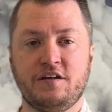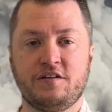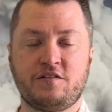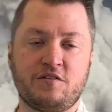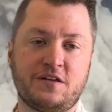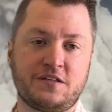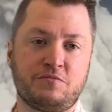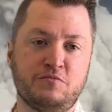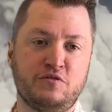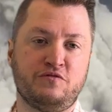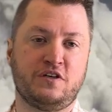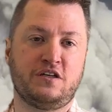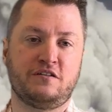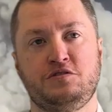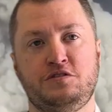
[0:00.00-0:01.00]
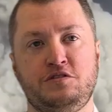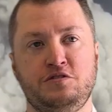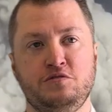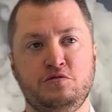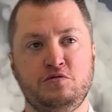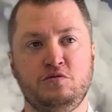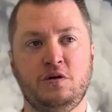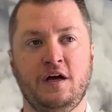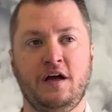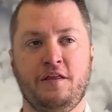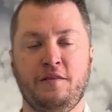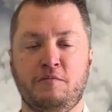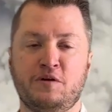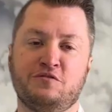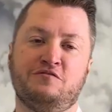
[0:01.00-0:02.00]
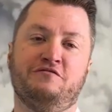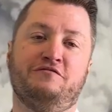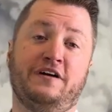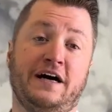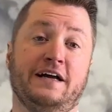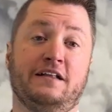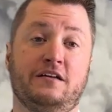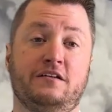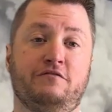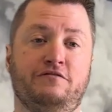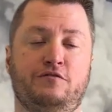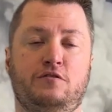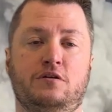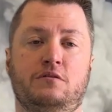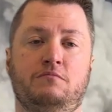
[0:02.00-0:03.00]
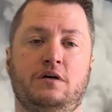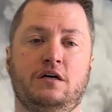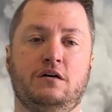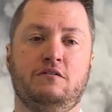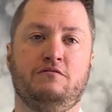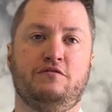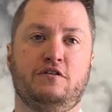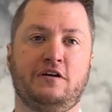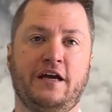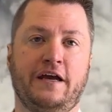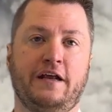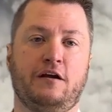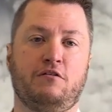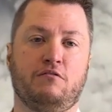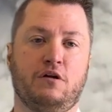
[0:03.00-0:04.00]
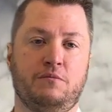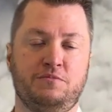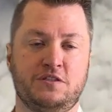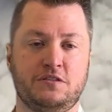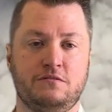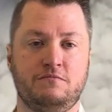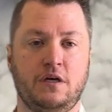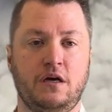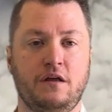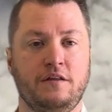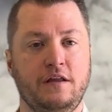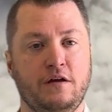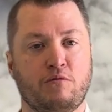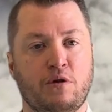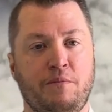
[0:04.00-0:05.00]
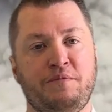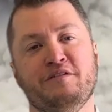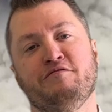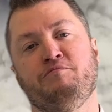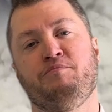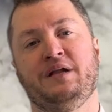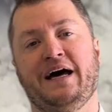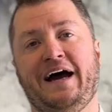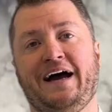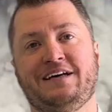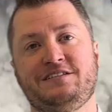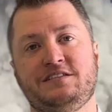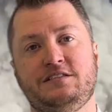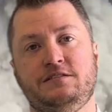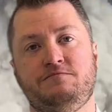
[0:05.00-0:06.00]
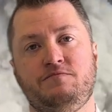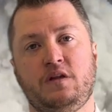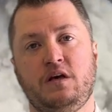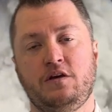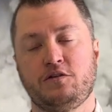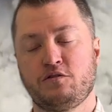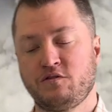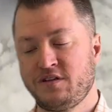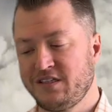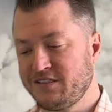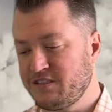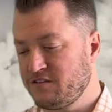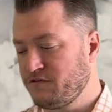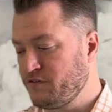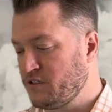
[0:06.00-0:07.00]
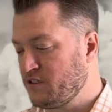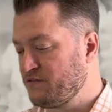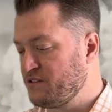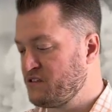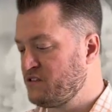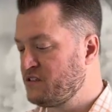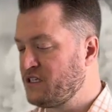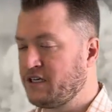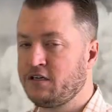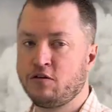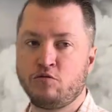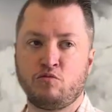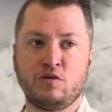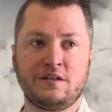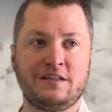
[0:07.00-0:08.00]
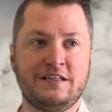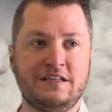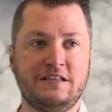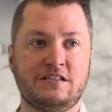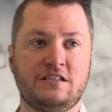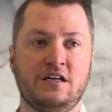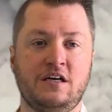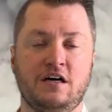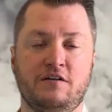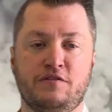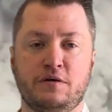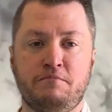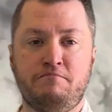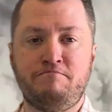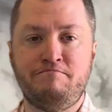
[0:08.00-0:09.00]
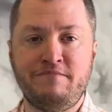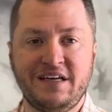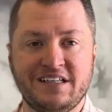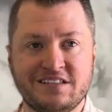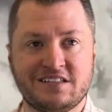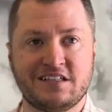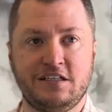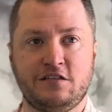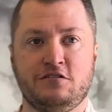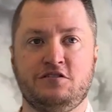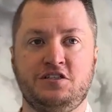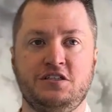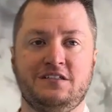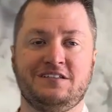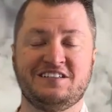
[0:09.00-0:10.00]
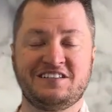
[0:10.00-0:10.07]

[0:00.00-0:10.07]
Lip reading: So let's move on to the most violent form of volcanic eruption, the eruptive blast. So this involves a sudden release of immense energy in a